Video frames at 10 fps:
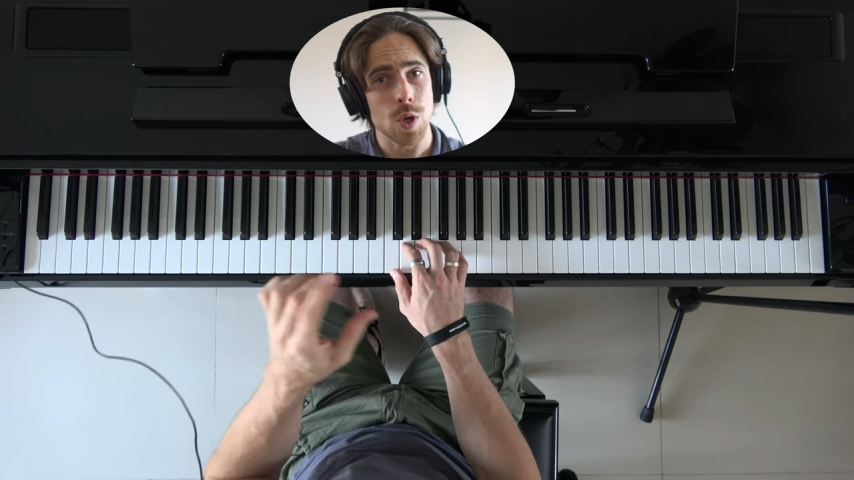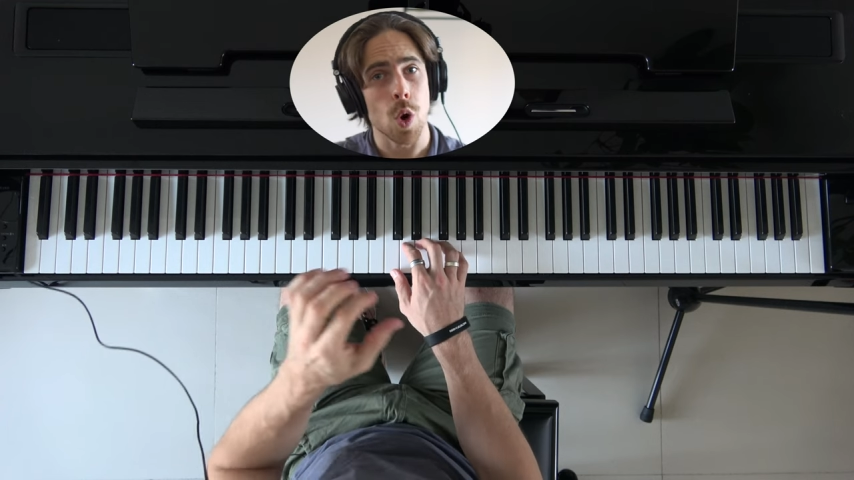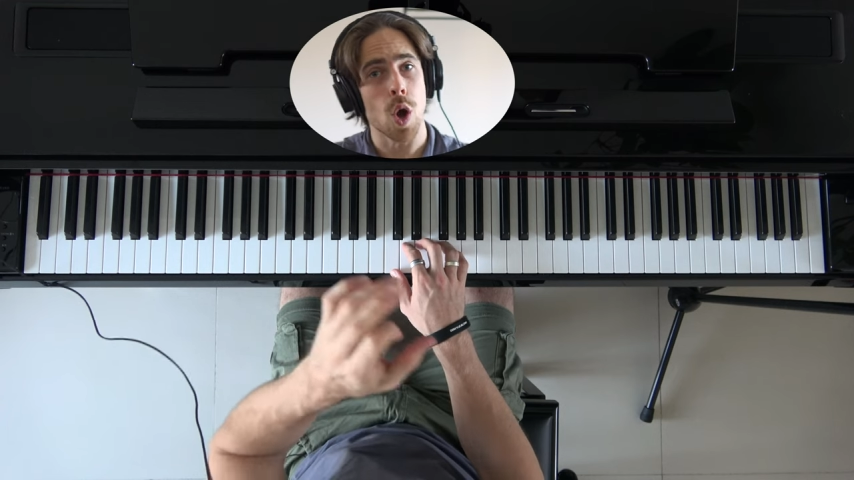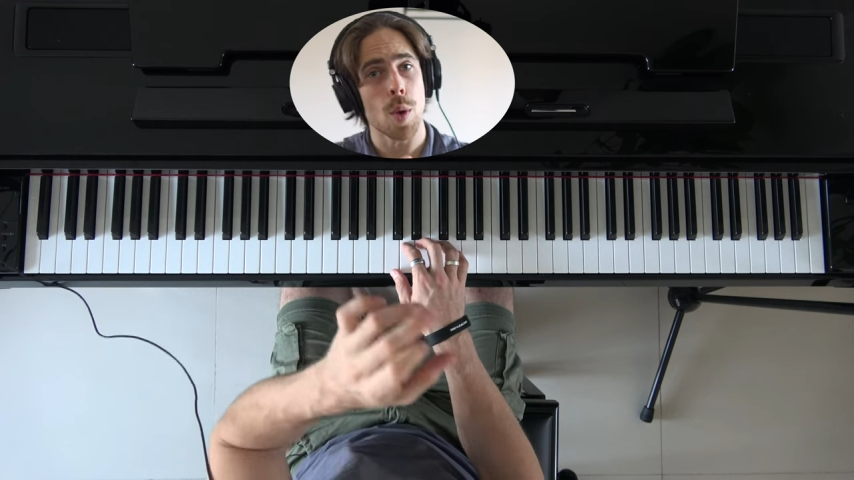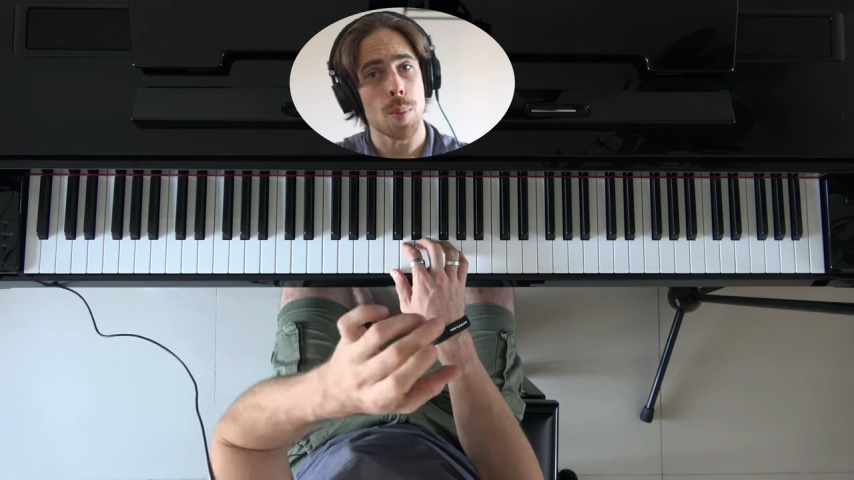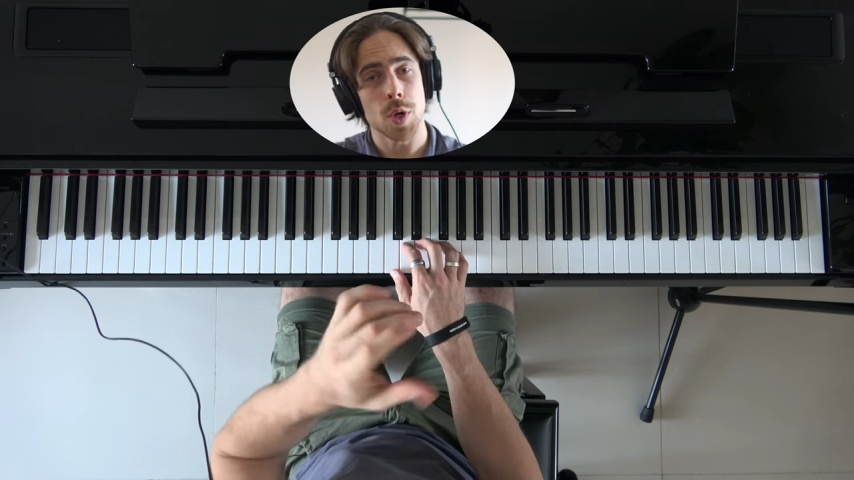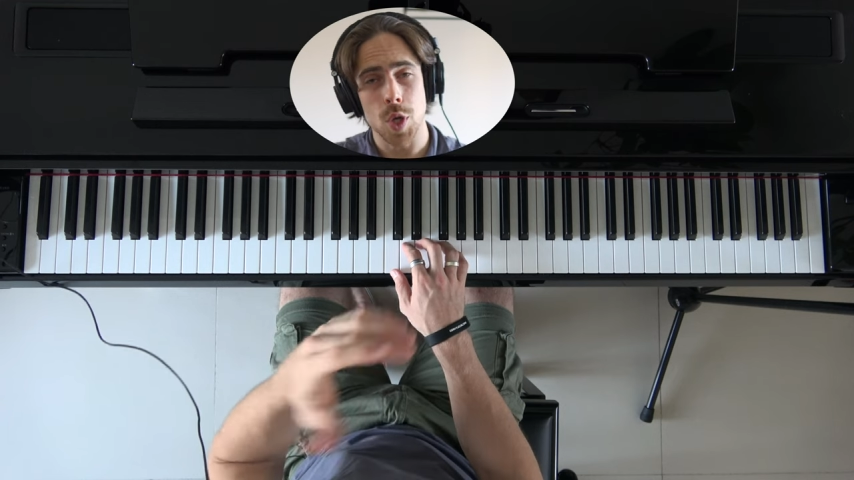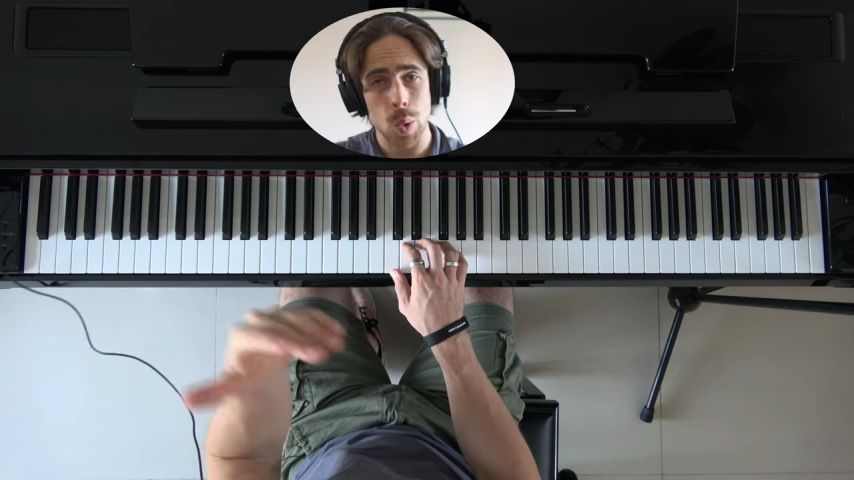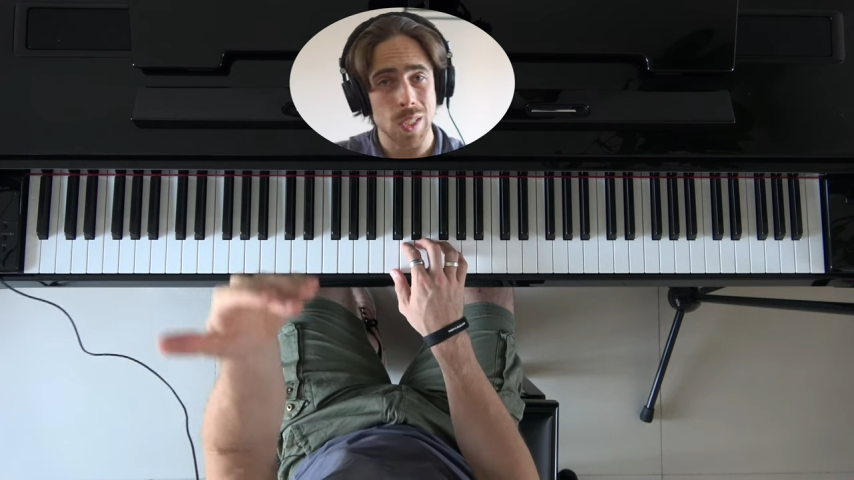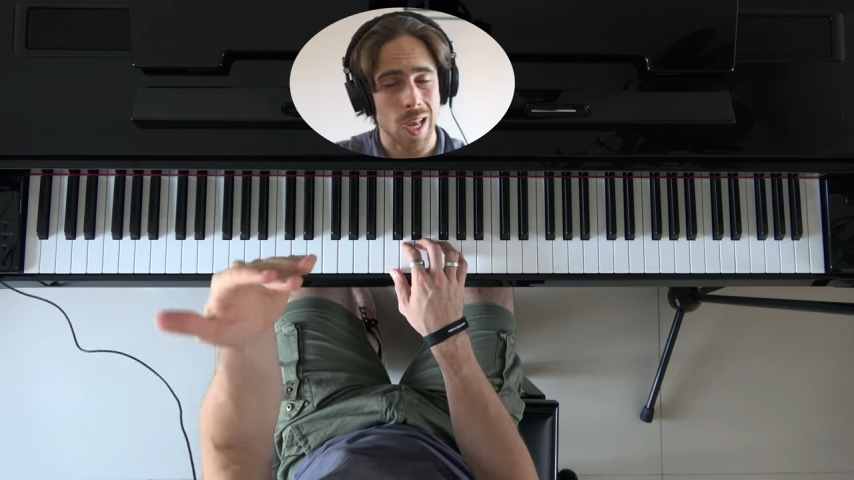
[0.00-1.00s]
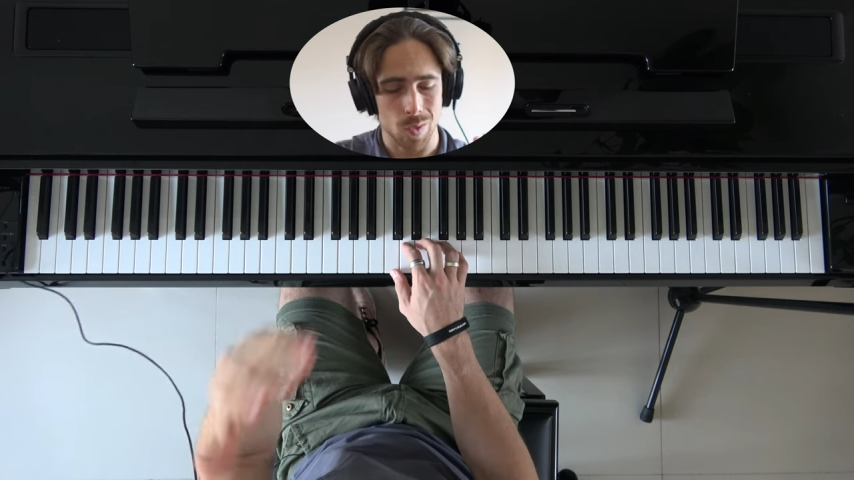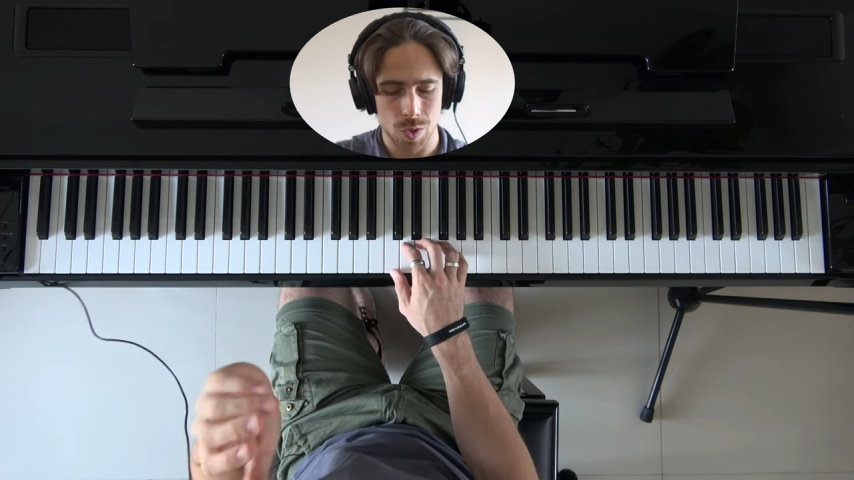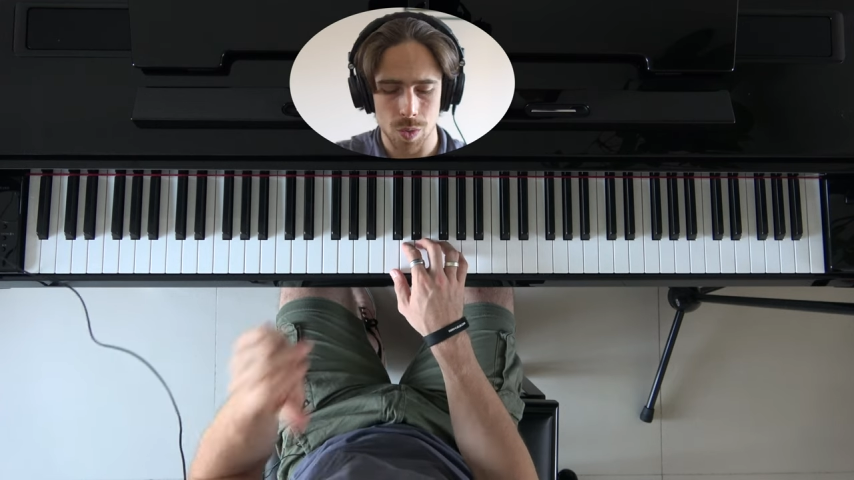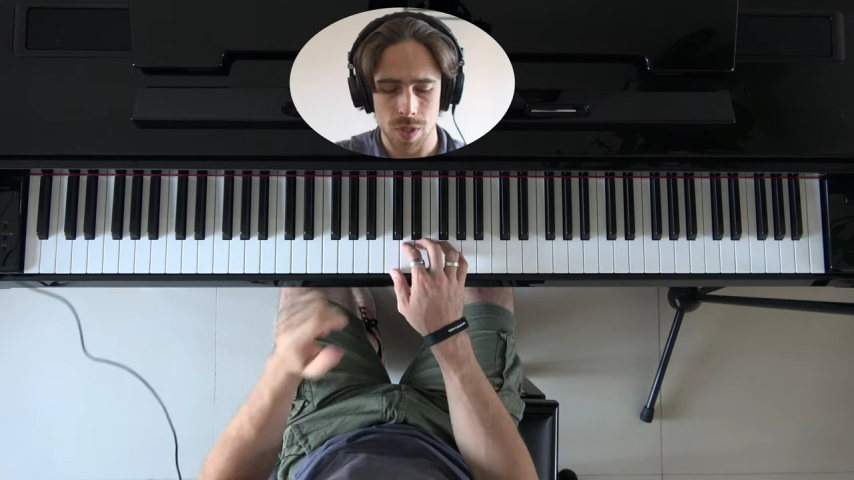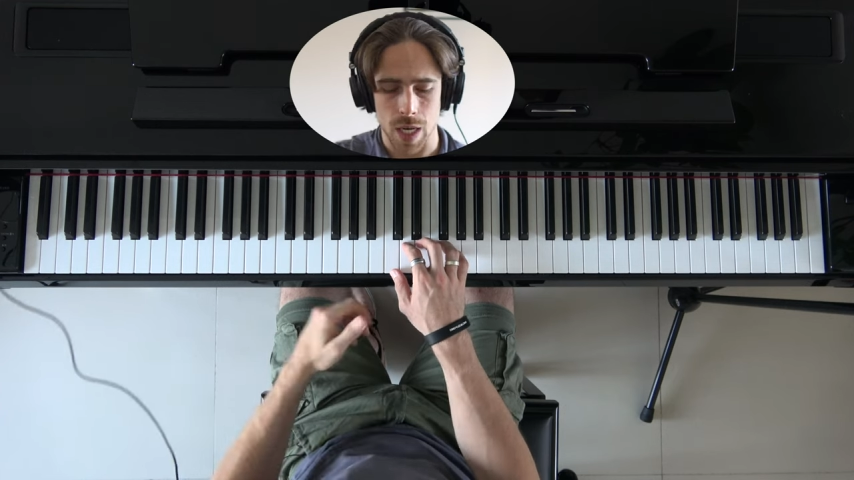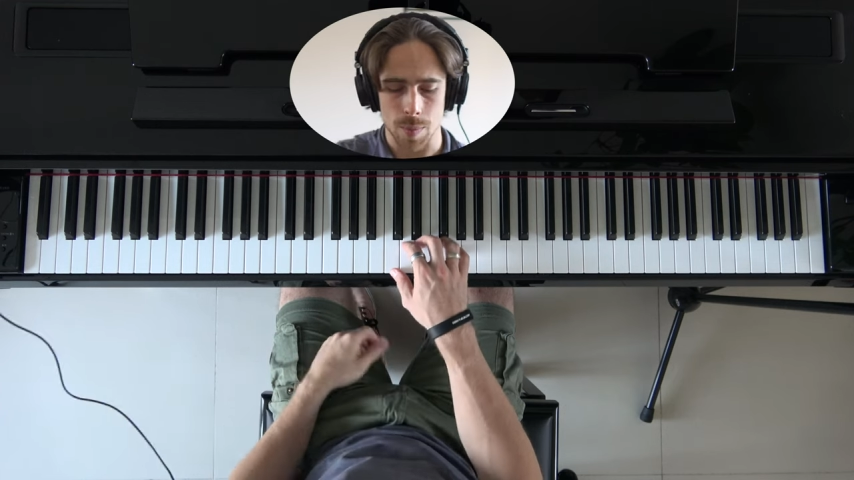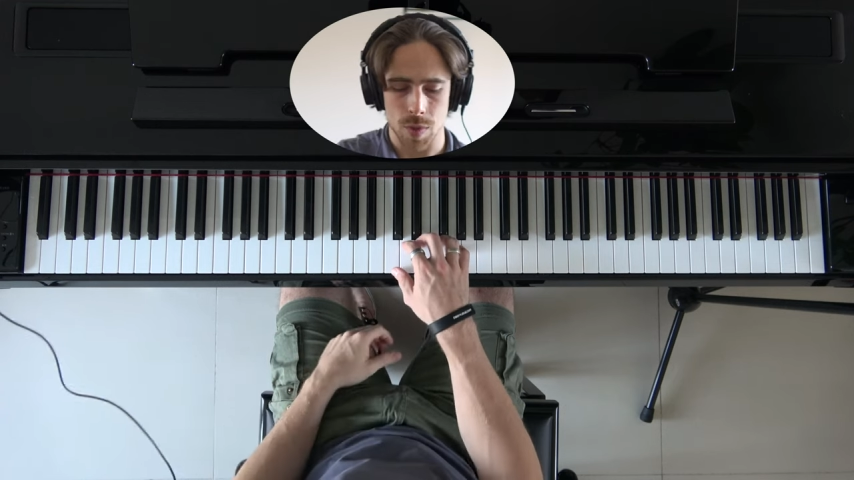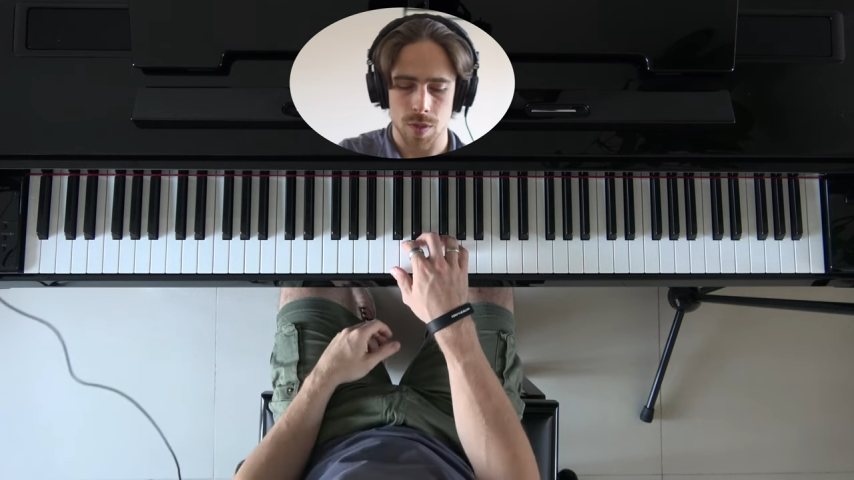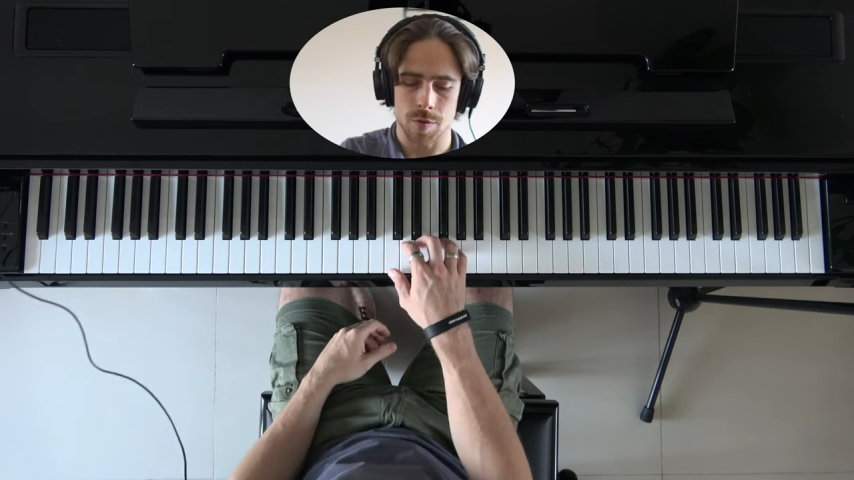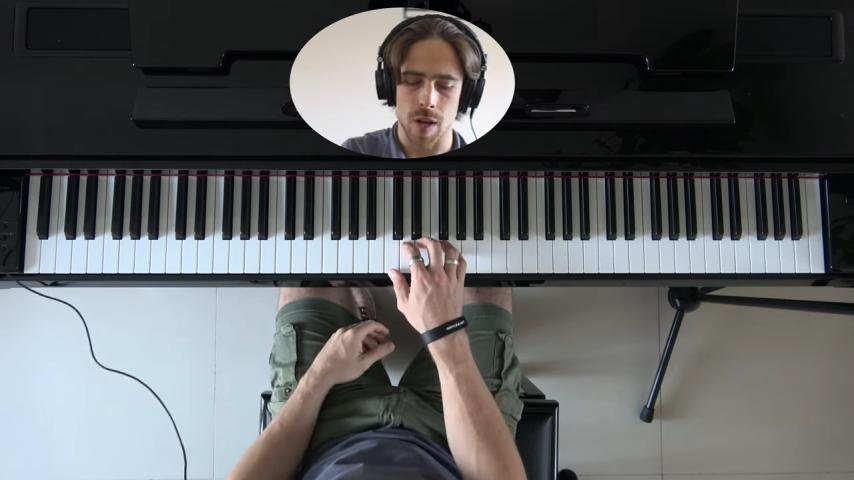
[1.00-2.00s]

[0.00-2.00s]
go up, go down. Two times.